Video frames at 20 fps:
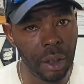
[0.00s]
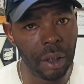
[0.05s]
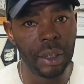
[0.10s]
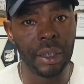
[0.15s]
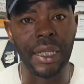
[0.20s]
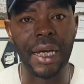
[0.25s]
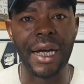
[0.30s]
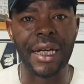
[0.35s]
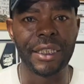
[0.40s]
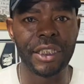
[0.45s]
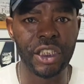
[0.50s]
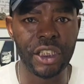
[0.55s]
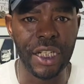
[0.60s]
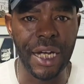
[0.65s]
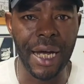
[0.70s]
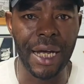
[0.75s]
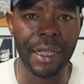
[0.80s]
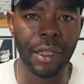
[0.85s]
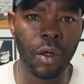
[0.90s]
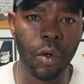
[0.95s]
That's
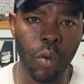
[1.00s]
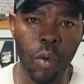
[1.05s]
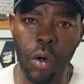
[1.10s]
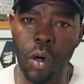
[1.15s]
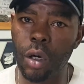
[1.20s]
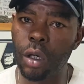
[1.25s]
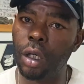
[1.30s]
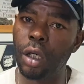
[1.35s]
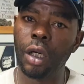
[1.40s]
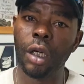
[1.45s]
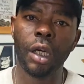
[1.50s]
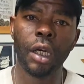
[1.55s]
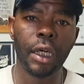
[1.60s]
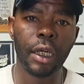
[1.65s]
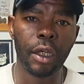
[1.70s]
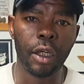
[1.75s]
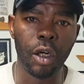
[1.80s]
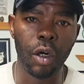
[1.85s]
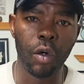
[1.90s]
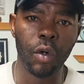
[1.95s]
shallow water.
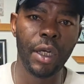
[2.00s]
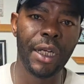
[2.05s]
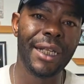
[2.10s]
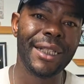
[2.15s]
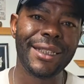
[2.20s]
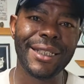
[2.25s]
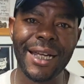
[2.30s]
Go hit